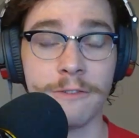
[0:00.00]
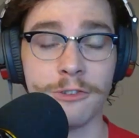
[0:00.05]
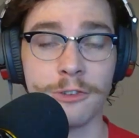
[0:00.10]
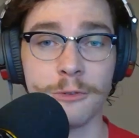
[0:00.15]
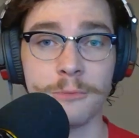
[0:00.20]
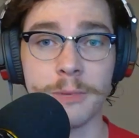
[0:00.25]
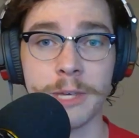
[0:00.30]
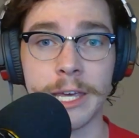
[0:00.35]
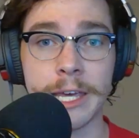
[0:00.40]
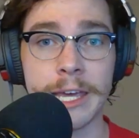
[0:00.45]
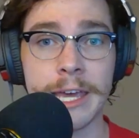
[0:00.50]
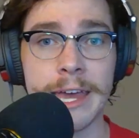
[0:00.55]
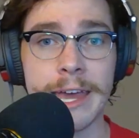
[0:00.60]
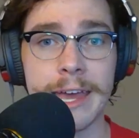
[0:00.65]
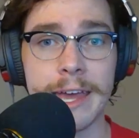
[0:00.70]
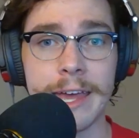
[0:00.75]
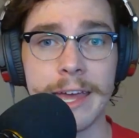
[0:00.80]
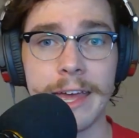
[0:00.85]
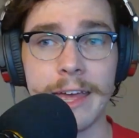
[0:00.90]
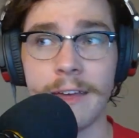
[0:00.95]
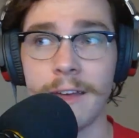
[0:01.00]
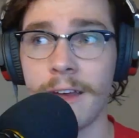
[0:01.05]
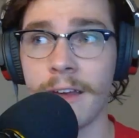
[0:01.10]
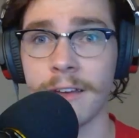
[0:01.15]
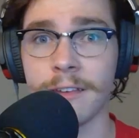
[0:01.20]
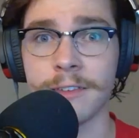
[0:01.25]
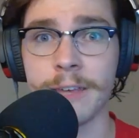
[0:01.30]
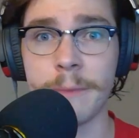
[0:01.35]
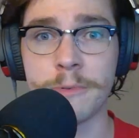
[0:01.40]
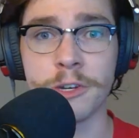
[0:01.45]
to be
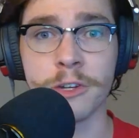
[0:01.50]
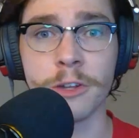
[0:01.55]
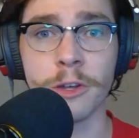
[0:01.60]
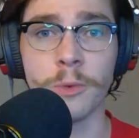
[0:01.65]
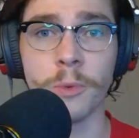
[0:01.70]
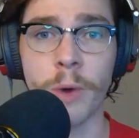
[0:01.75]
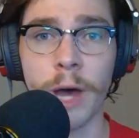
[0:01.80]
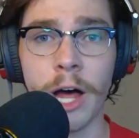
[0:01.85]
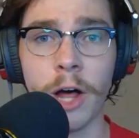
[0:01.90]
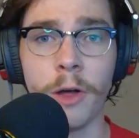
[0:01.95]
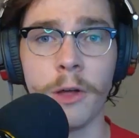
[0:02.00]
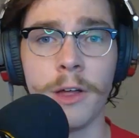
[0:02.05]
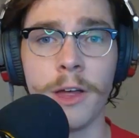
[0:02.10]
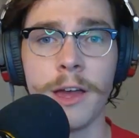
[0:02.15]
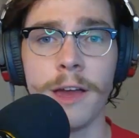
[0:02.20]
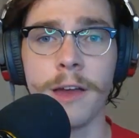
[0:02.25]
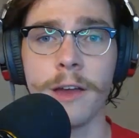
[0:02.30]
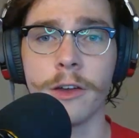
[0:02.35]
exceptionally well.